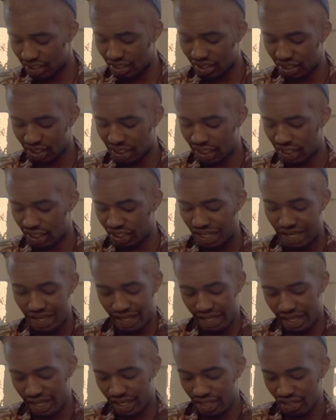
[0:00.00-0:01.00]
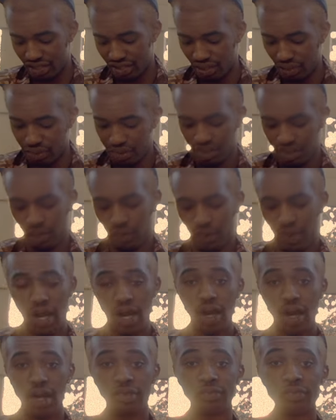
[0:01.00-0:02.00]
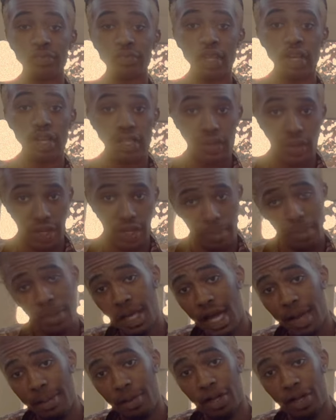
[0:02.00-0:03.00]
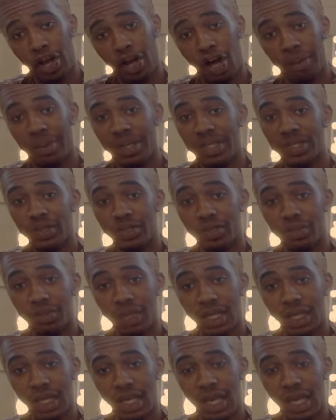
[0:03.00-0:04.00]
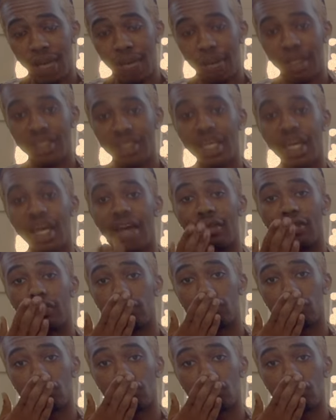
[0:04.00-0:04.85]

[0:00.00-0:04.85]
just to kind of check in to see what's going on. So hit me up on all my social media. Much love.